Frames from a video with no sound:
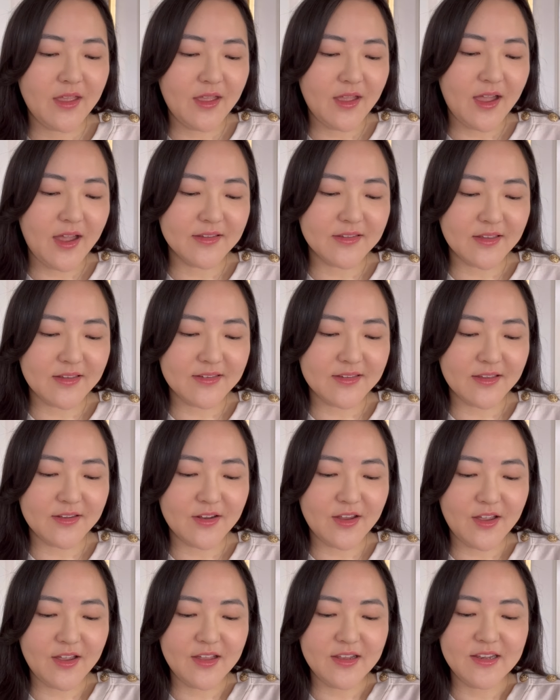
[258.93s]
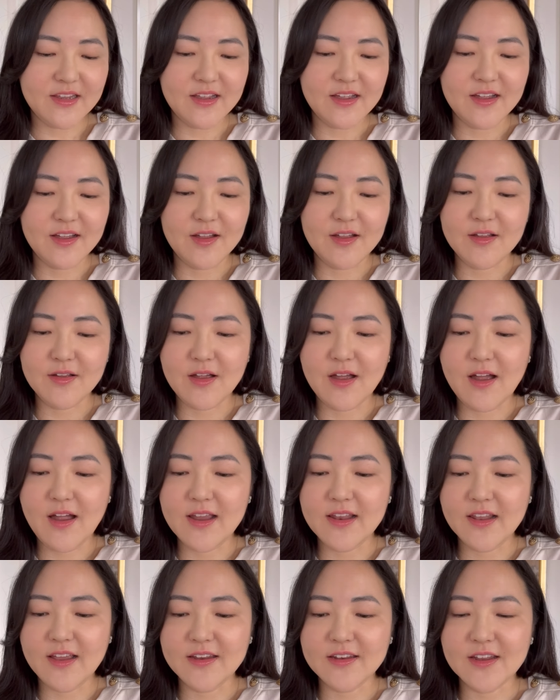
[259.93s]
As I said earlier,
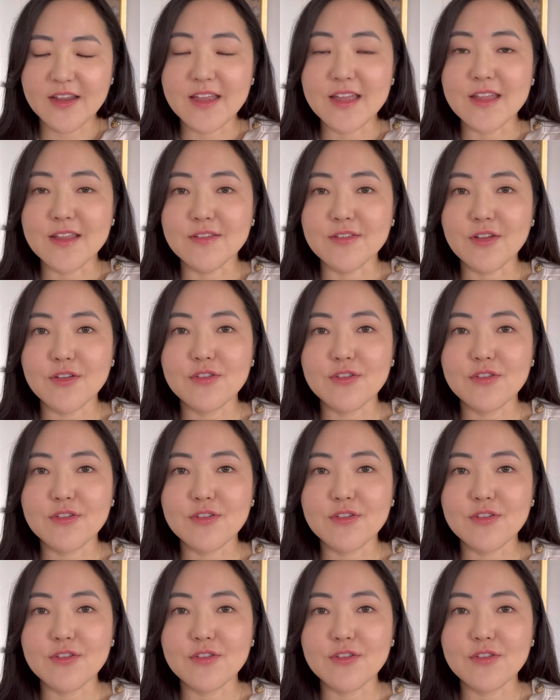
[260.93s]
eyeliner is